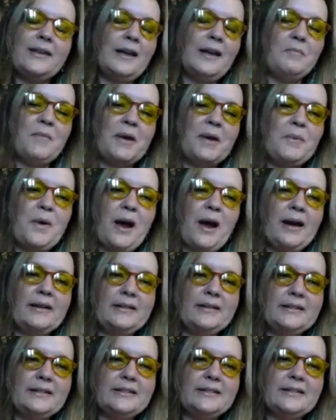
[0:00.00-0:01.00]
my
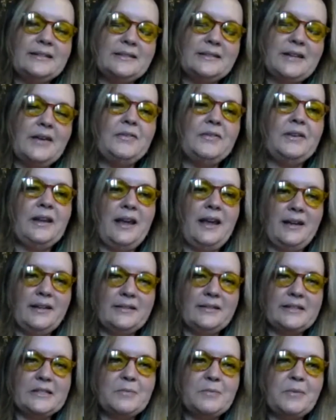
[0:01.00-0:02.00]
practice definitely
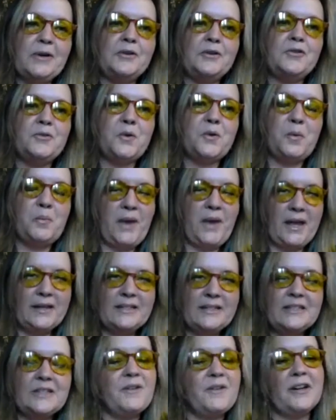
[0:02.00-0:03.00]
has a spiritual
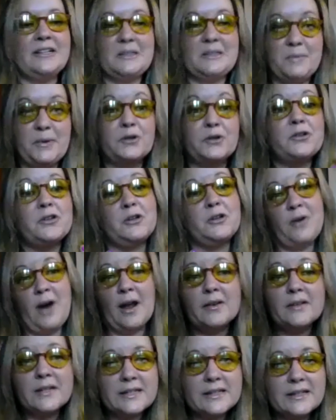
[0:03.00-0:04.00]
bent. It's very spiritually
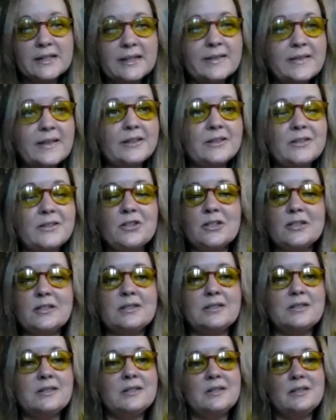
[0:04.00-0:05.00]
grounded, and that's
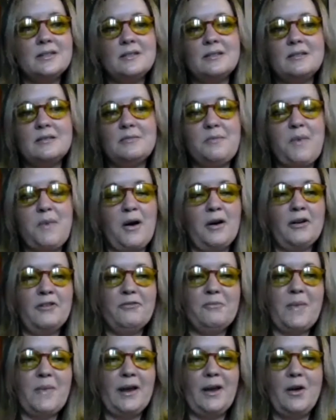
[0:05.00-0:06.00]
just part
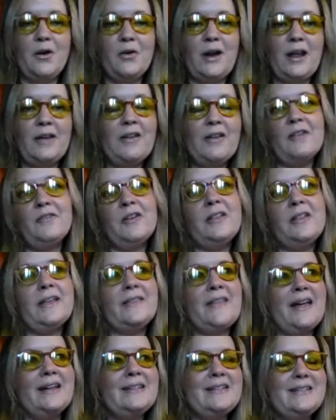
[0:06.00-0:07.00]
of my own. I feel
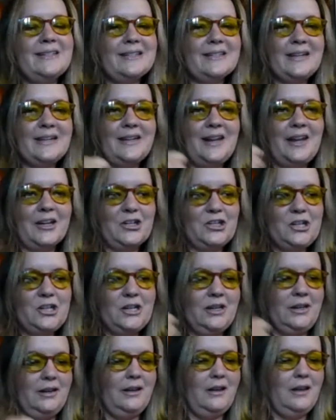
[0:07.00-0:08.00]
like that
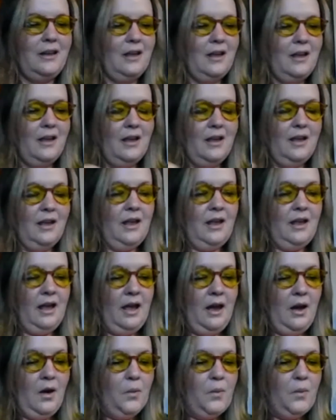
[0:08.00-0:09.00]
disconnection
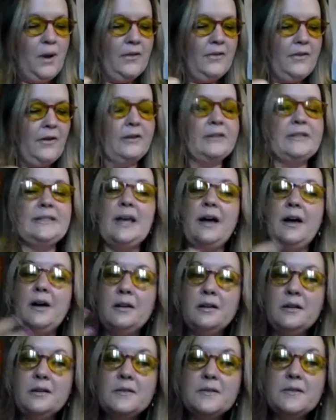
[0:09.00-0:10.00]
with
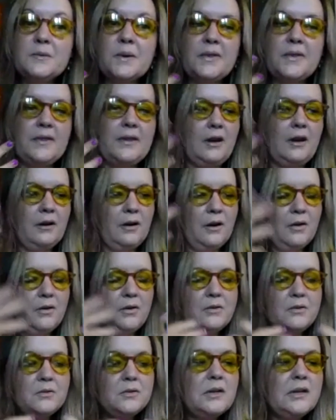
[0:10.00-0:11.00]
ourselves, within our
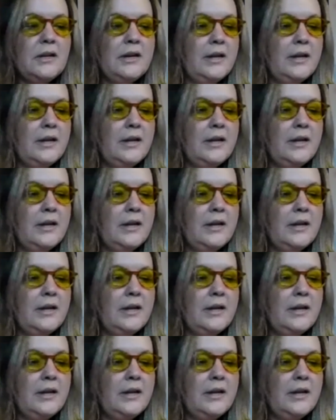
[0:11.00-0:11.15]
own